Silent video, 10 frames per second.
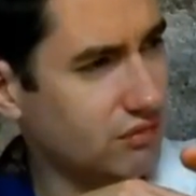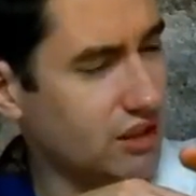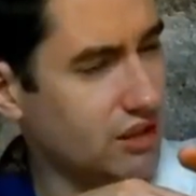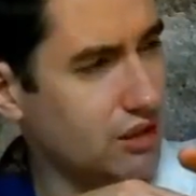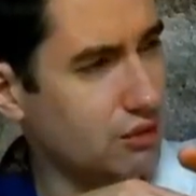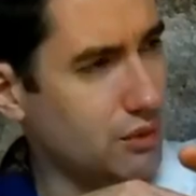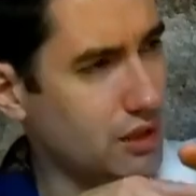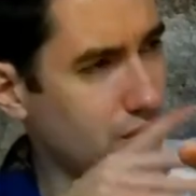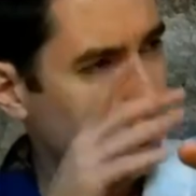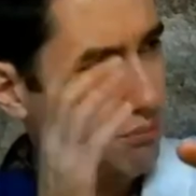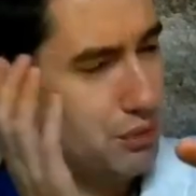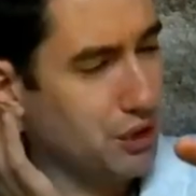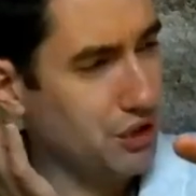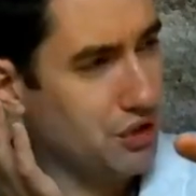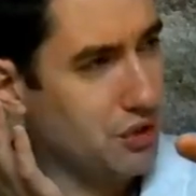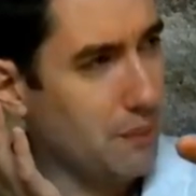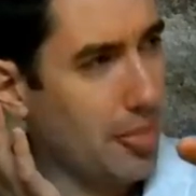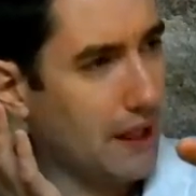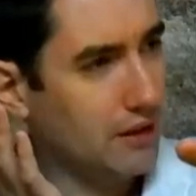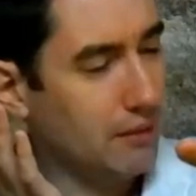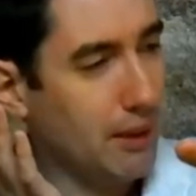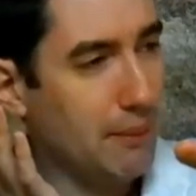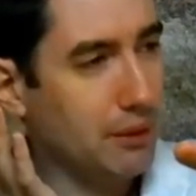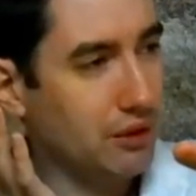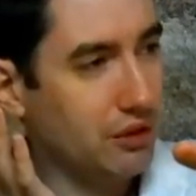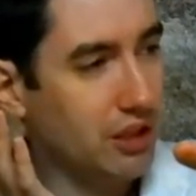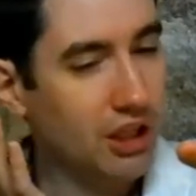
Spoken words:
excuse me, but also peppers.